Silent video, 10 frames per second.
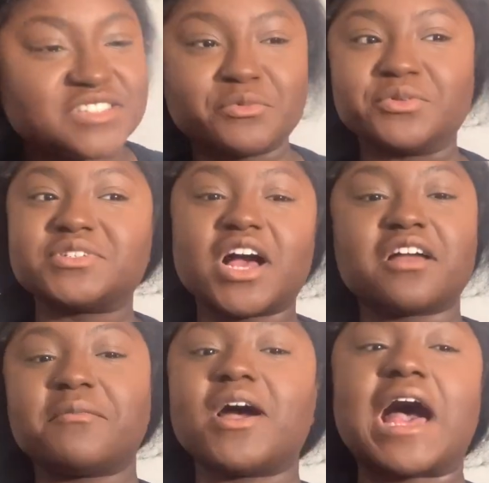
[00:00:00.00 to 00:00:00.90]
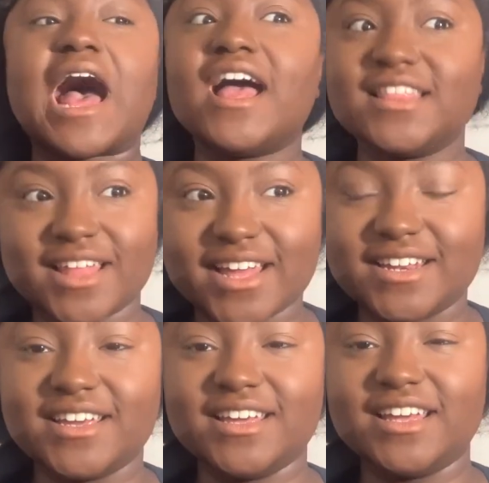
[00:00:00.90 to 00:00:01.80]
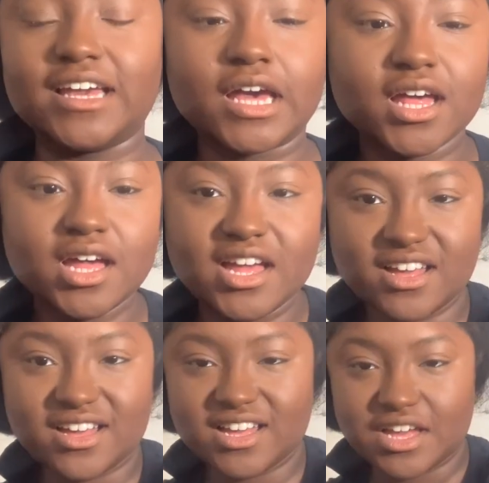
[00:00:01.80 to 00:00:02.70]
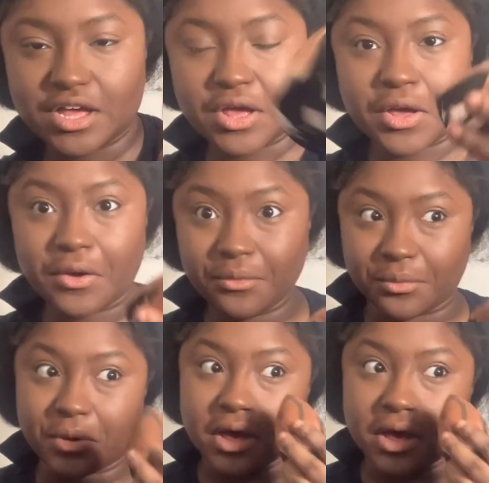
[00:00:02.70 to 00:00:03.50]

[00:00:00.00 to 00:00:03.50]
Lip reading: We were talking about highlighting. Whew.